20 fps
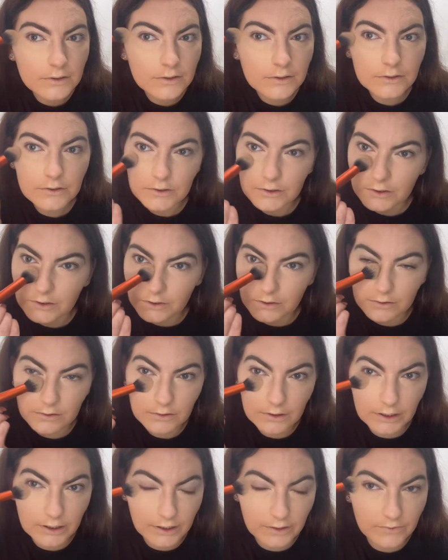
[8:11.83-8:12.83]
Just
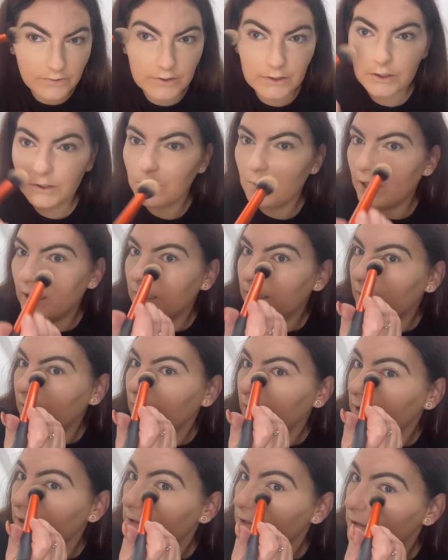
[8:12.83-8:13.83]
leaves quite a
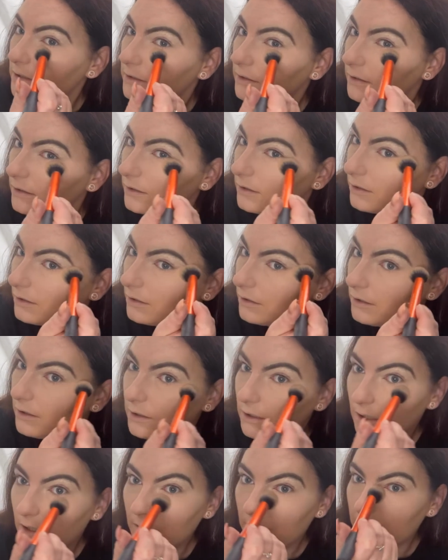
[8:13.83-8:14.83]
nice,
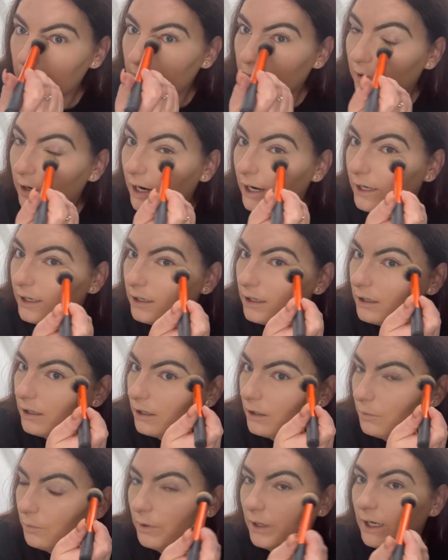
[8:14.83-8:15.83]
bright,
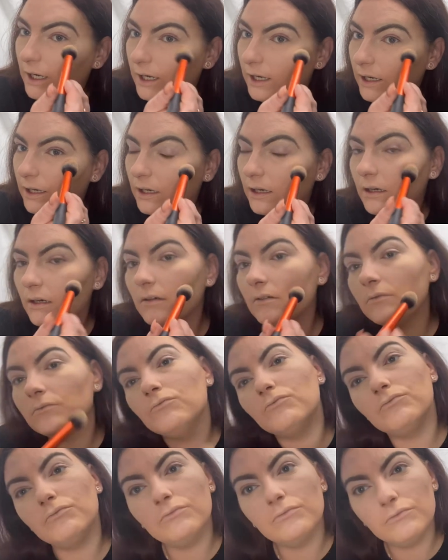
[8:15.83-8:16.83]
awake
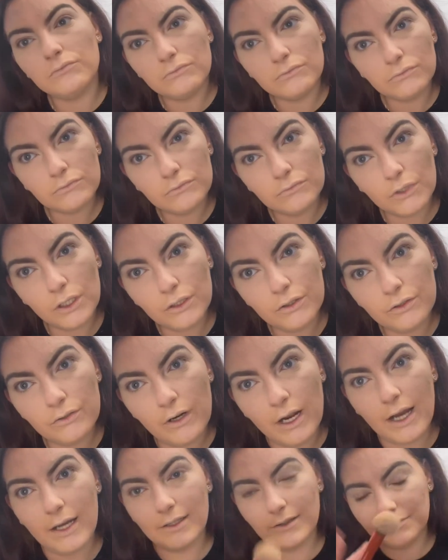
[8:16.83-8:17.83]
under
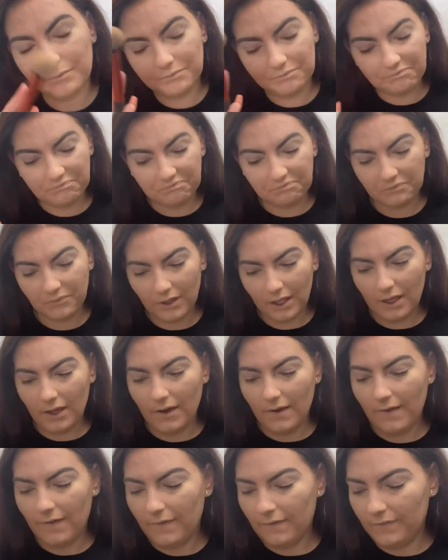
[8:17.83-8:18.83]
eye.
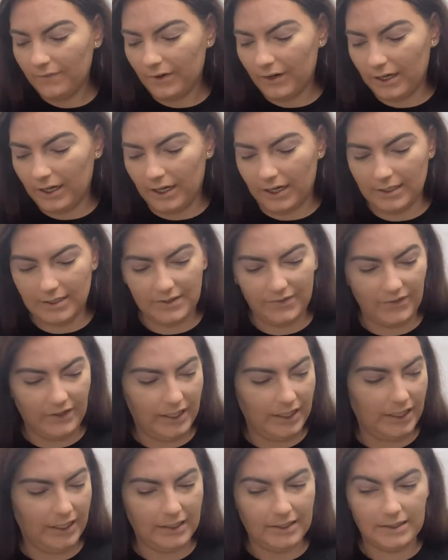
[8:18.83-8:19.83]
Very nice, very
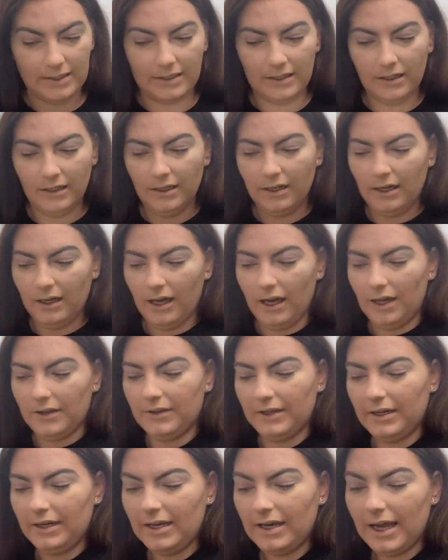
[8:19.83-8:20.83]
nice. And
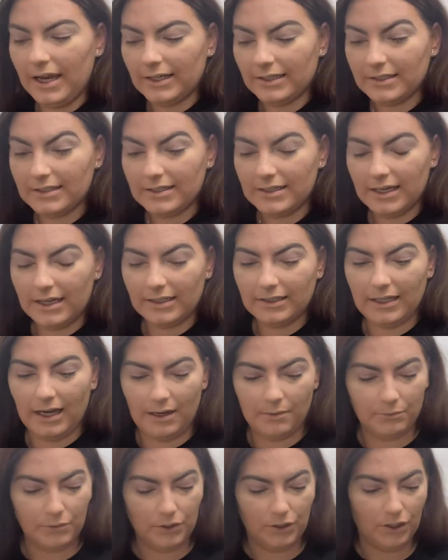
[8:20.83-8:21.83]
then next thing that
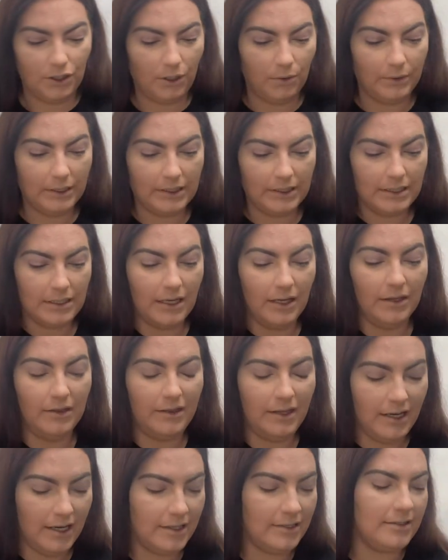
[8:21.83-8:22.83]
I'm gonna go into
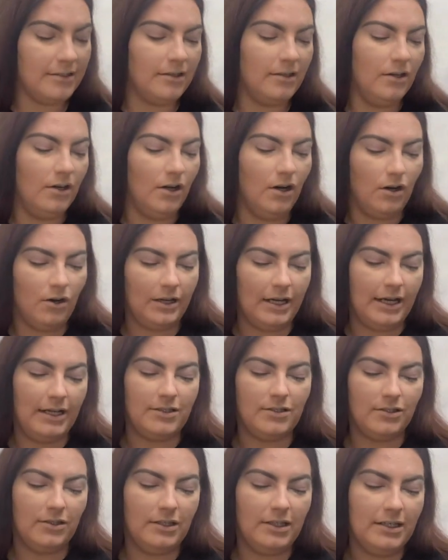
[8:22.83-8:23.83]
this. Okay,
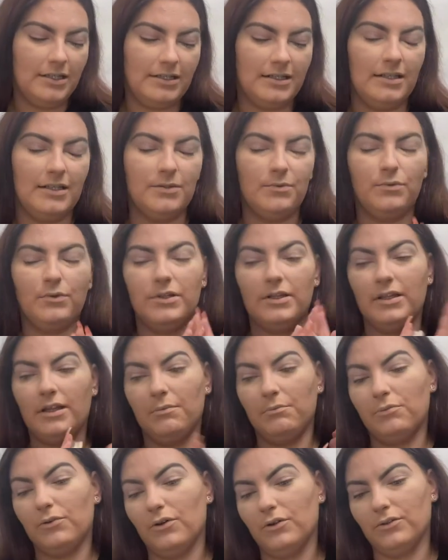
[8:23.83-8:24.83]
so this is one of them
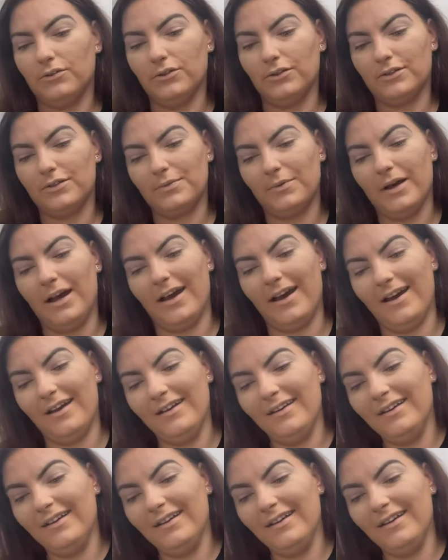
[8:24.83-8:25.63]
products where